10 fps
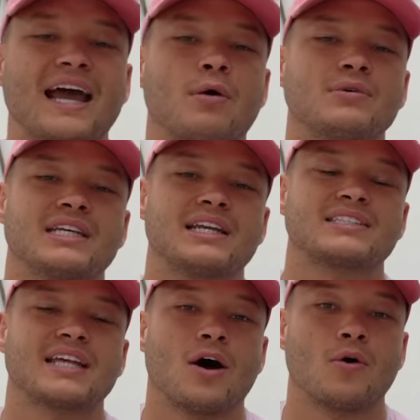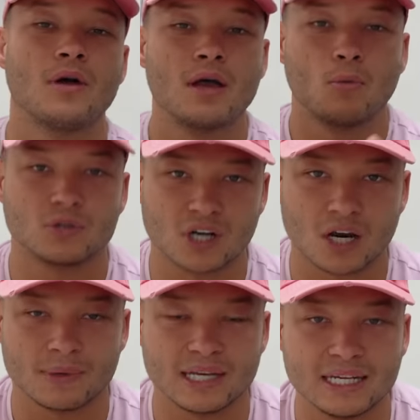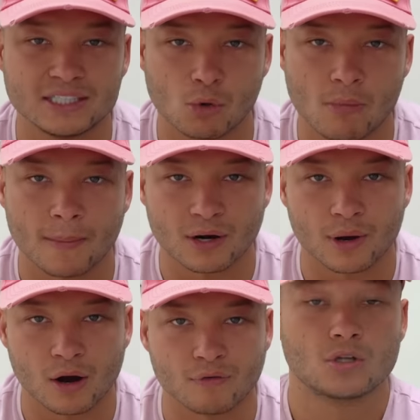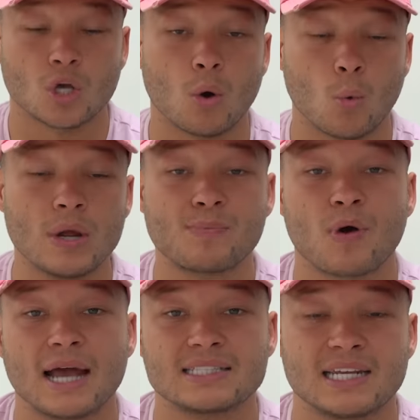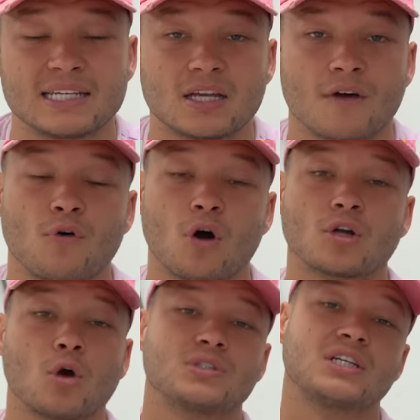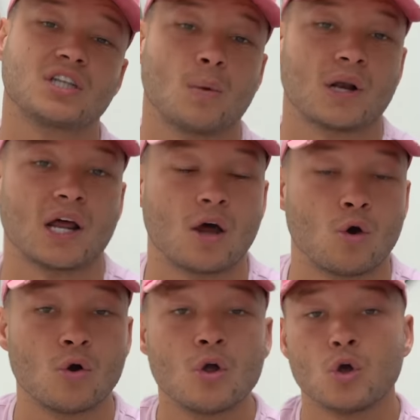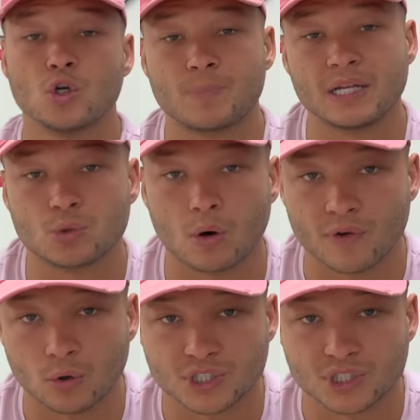hours in a cell wasn't gonna be easy on my mental health. So a week prior to this, I thought I'd go see someone I know who's been to a real